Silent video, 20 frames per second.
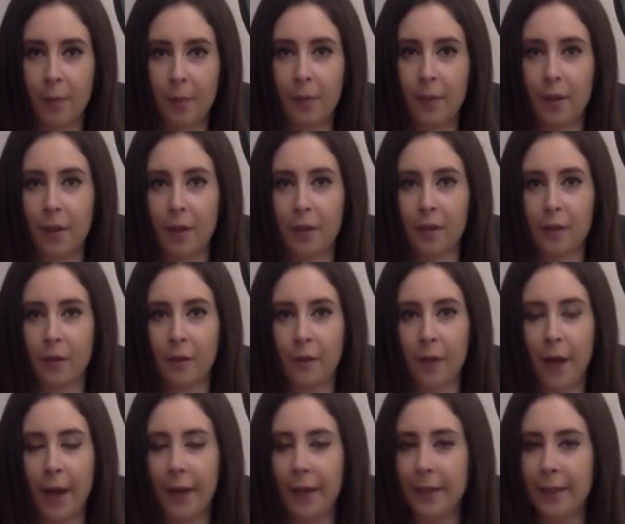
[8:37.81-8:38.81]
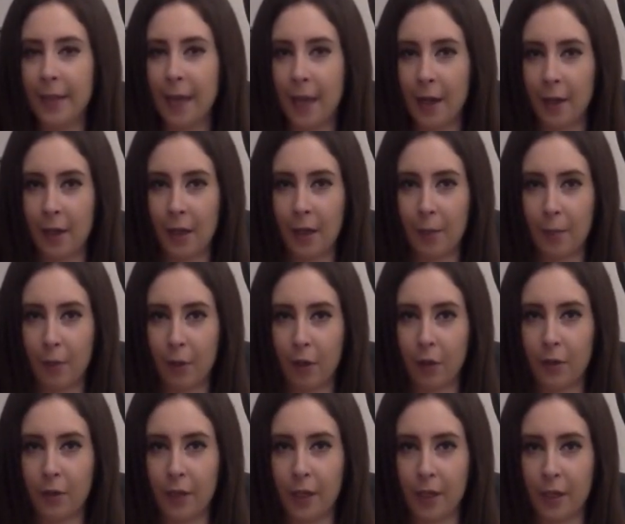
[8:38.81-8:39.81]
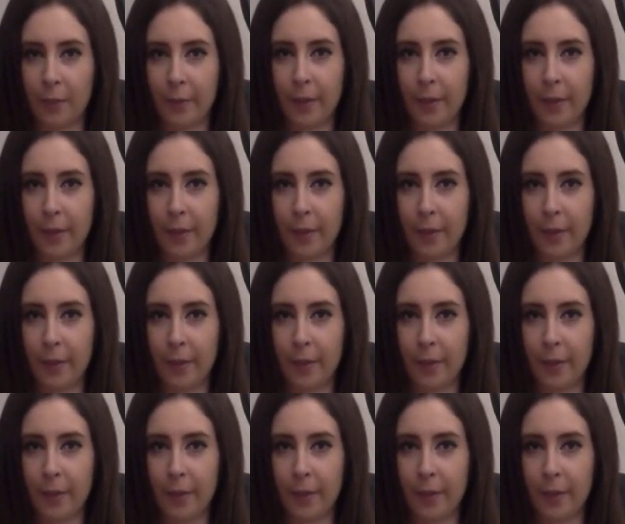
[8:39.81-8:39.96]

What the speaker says: because of identity politics,